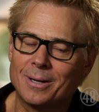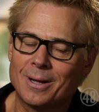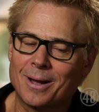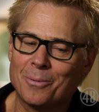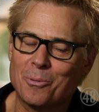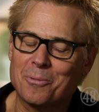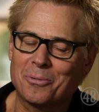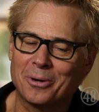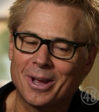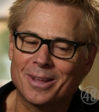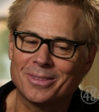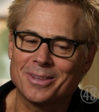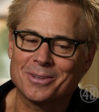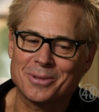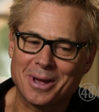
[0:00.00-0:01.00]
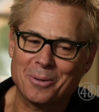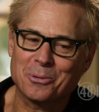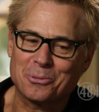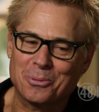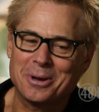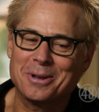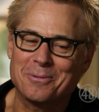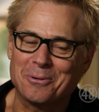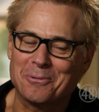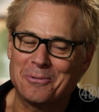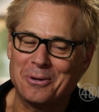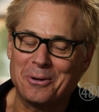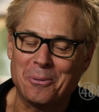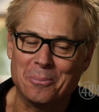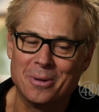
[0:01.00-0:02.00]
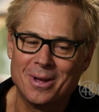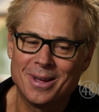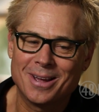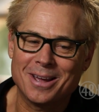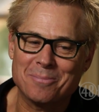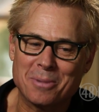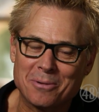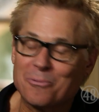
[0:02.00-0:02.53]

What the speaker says: I won't forget that I was reading for a film, and my